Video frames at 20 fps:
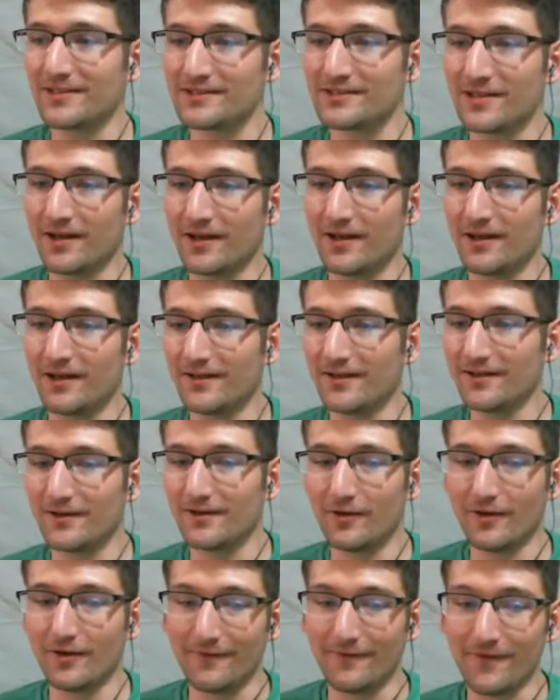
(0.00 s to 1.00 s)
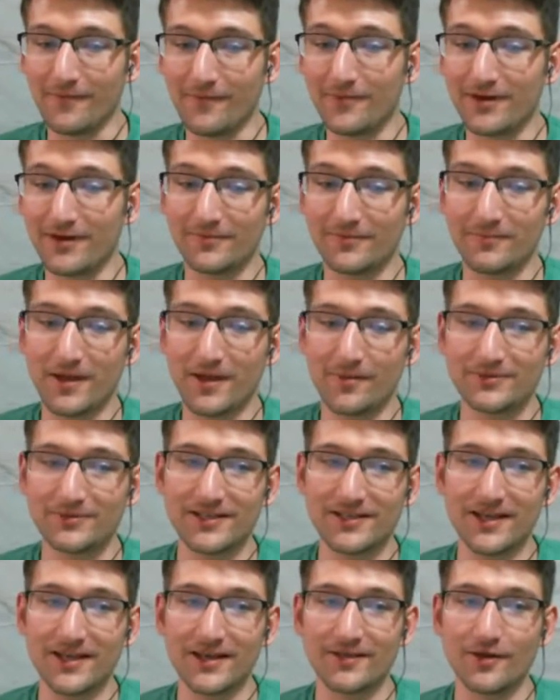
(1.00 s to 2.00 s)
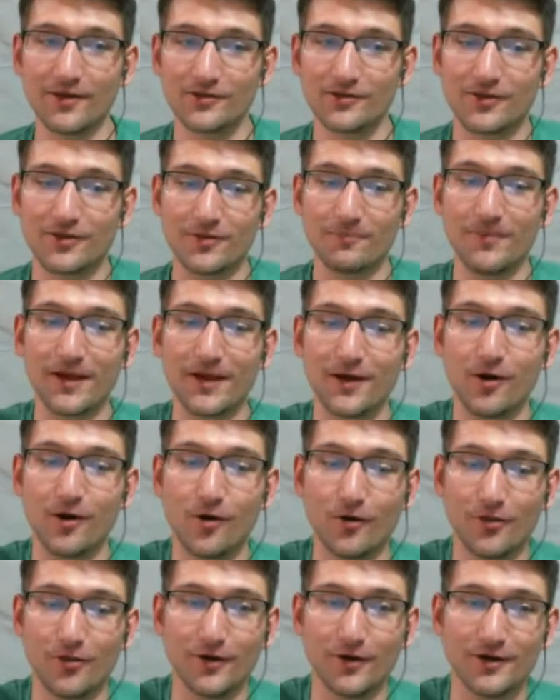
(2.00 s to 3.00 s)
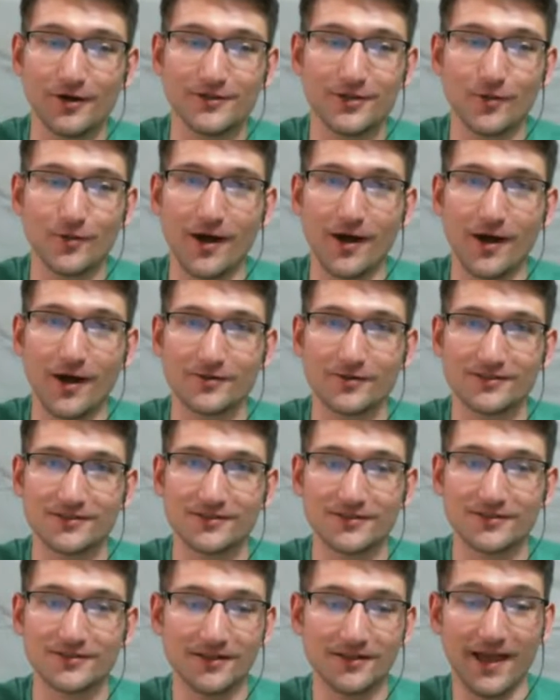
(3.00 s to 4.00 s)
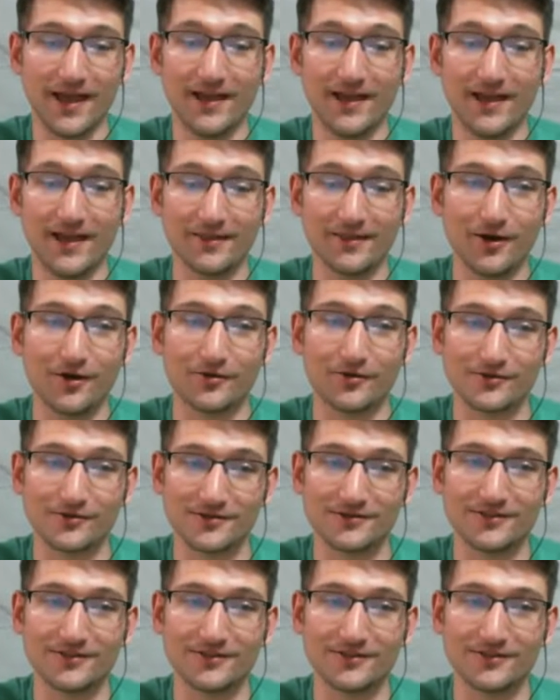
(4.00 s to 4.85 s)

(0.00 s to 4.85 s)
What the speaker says: Because if I'm going to be able to get those big old 32-ounce 8 of those.